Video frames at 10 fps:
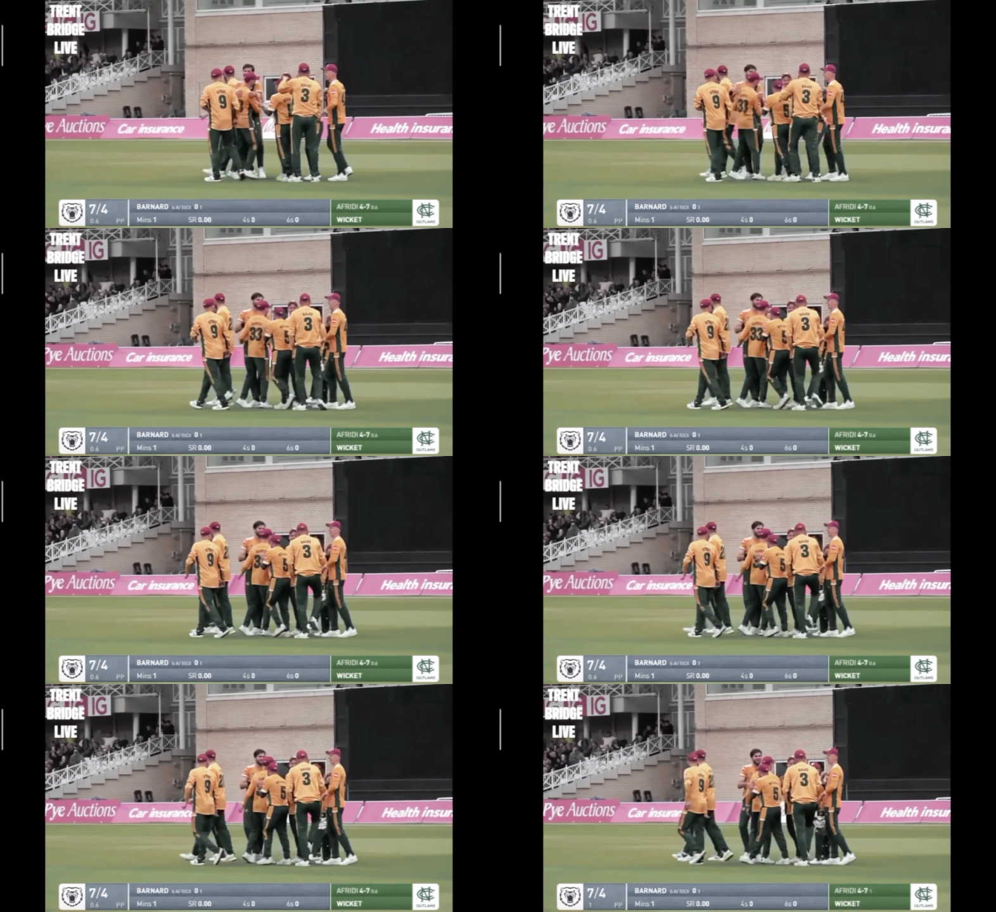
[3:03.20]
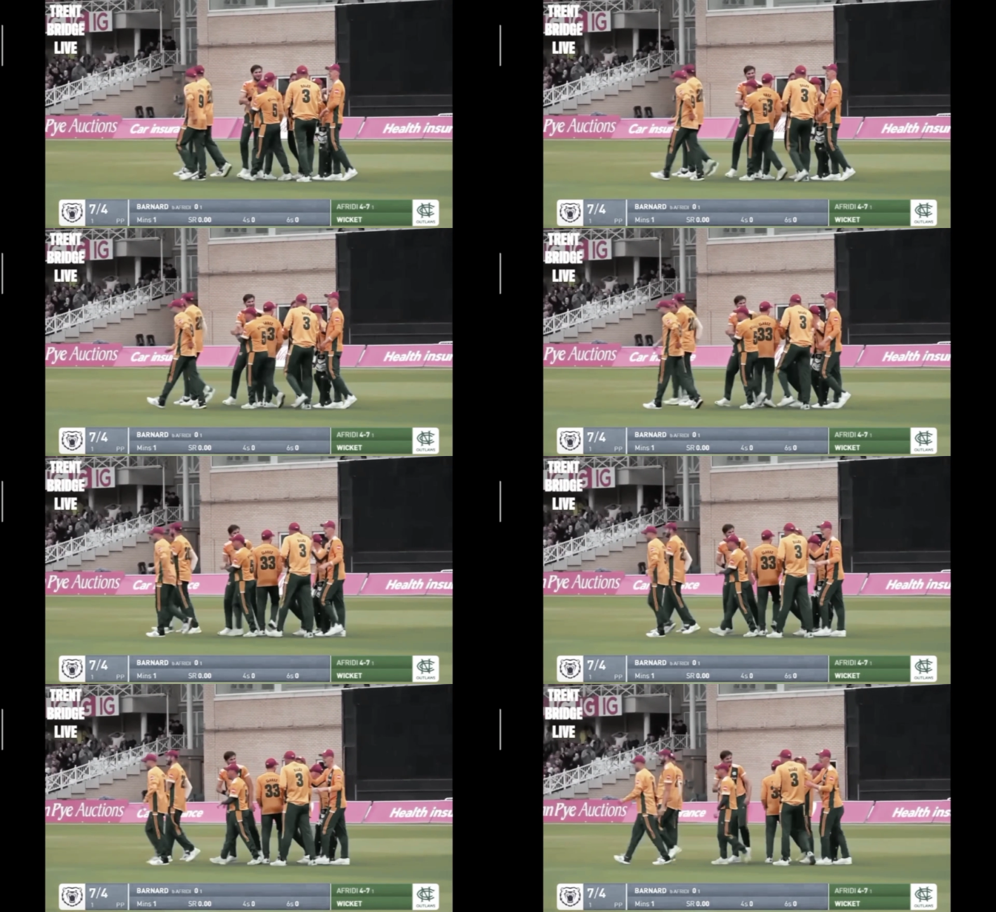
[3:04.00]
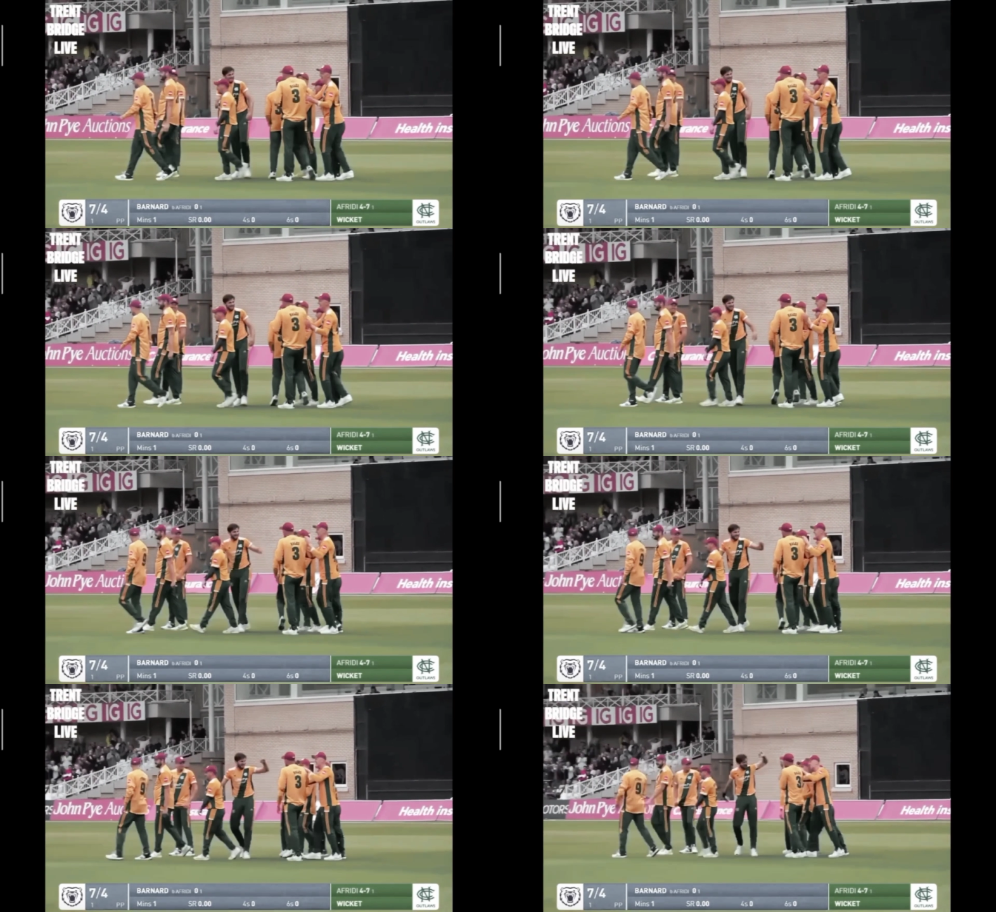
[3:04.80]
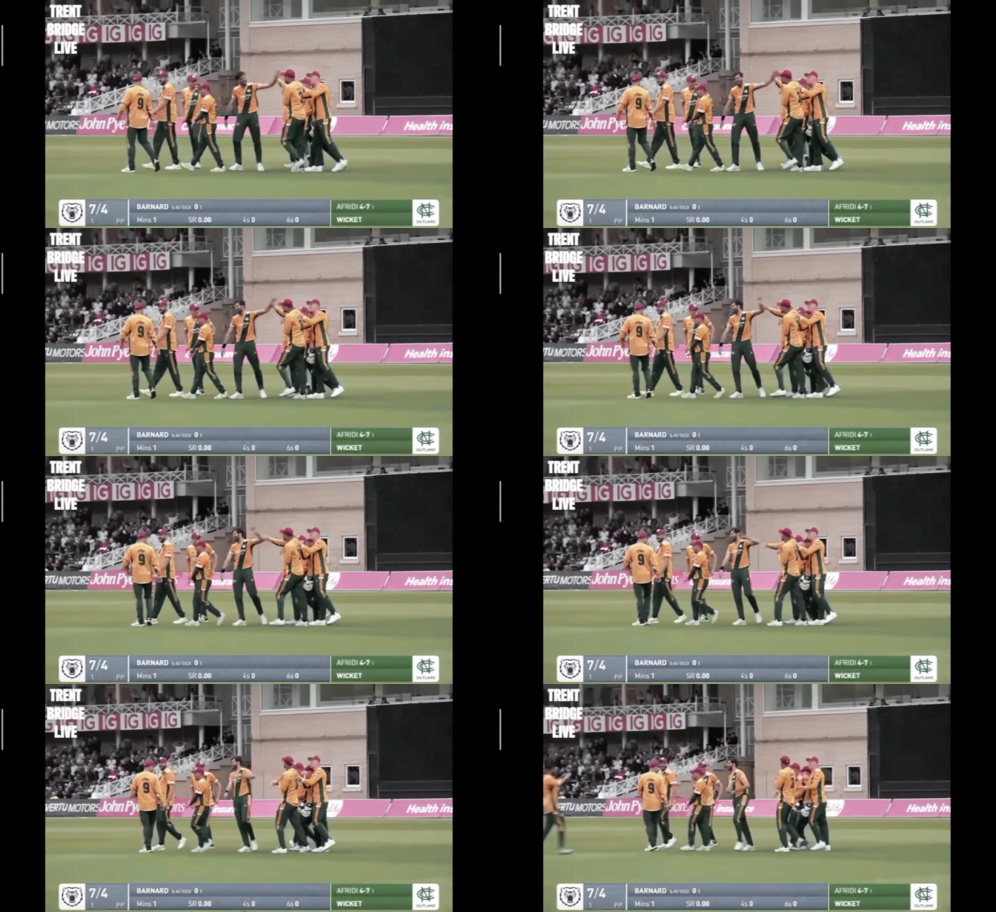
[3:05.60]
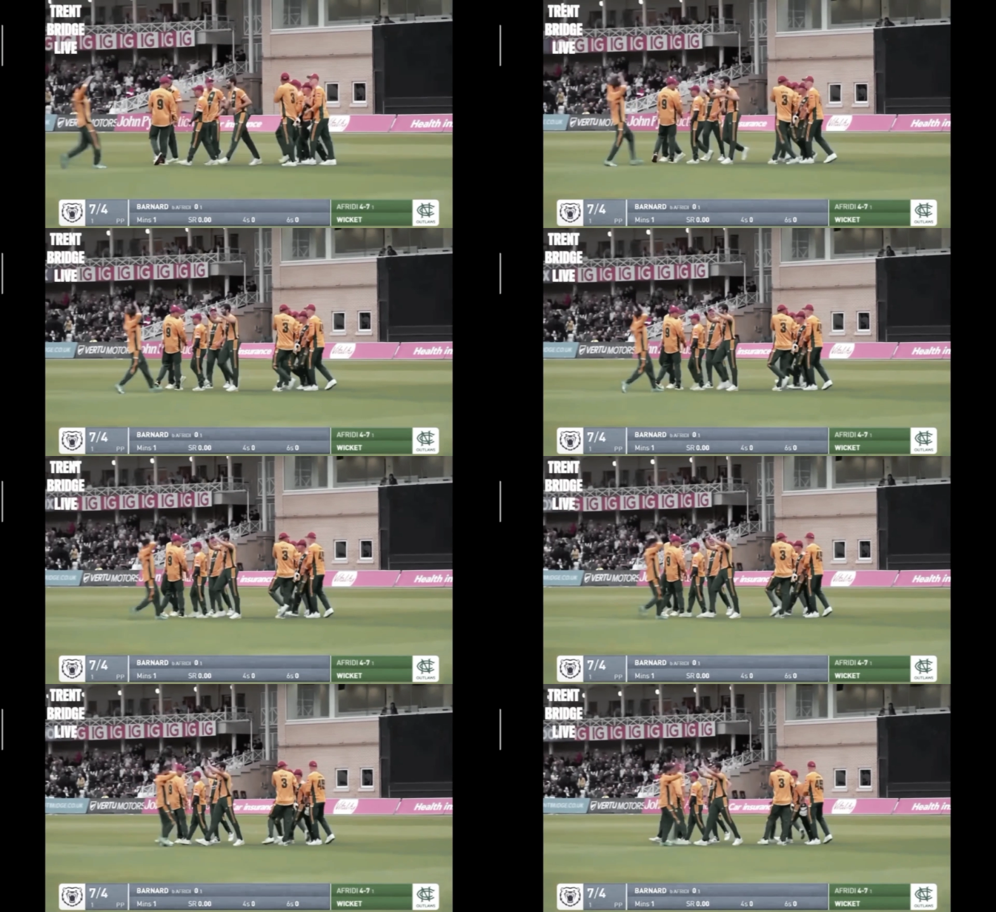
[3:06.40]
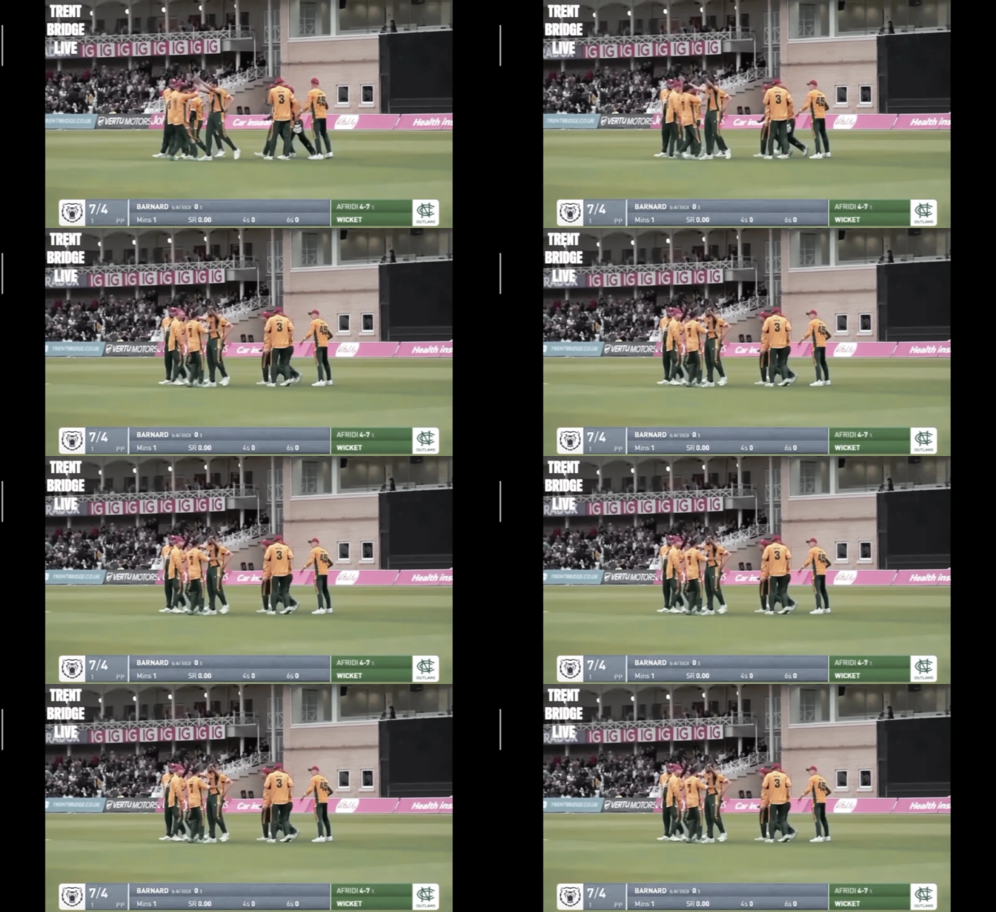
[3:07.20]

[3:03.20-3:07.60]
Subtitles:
(no speaker visible)